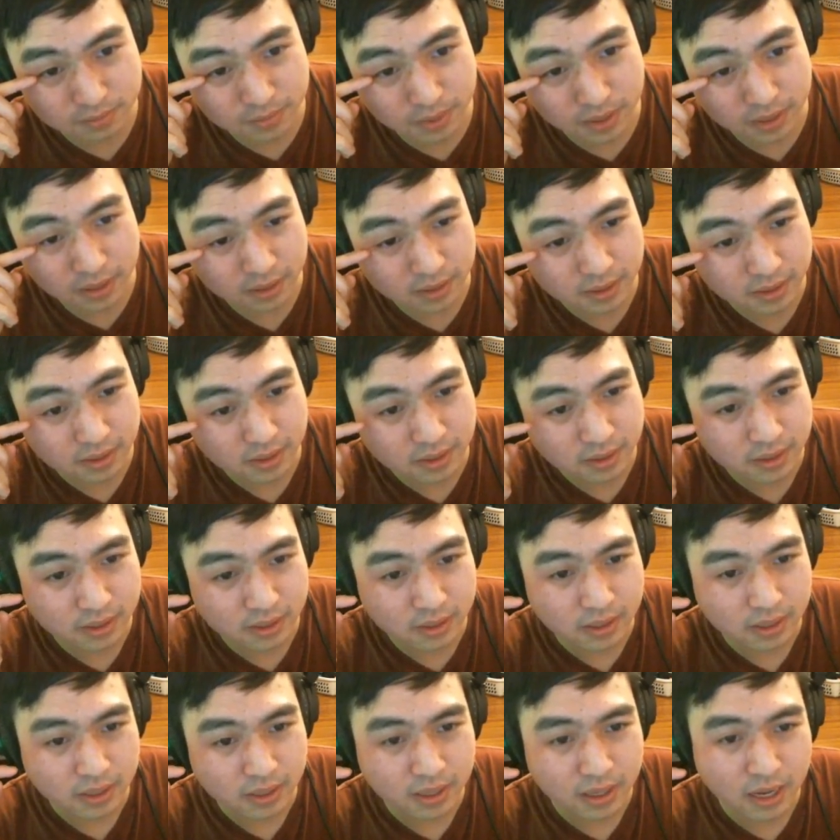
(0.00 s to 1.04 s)
but
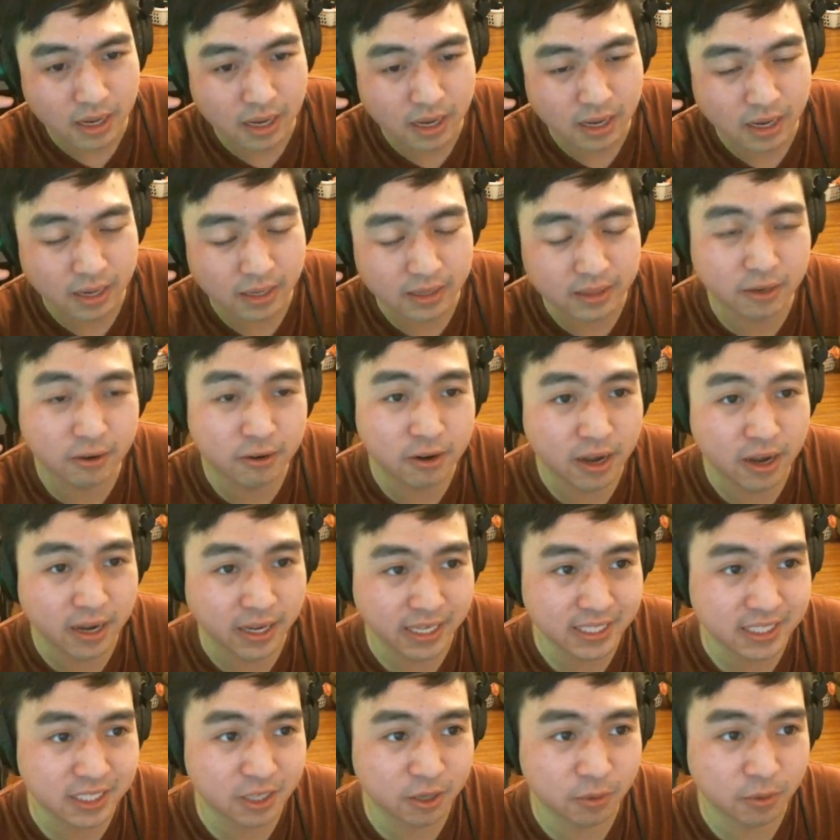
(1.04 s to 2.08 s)
they're not
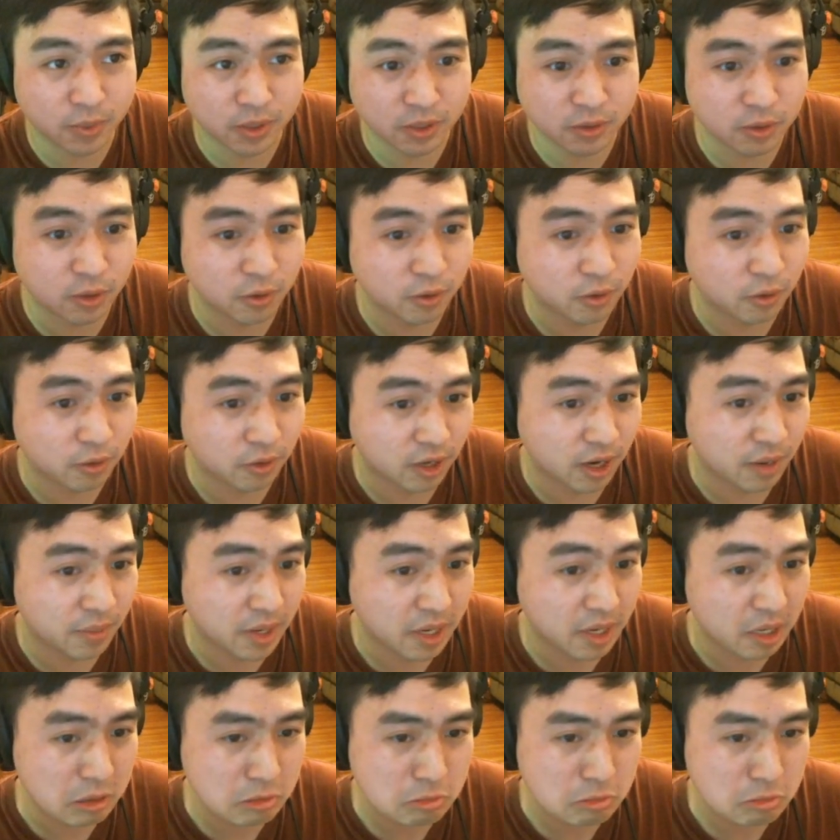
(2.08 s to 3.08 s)
easier when you don't know they're coming.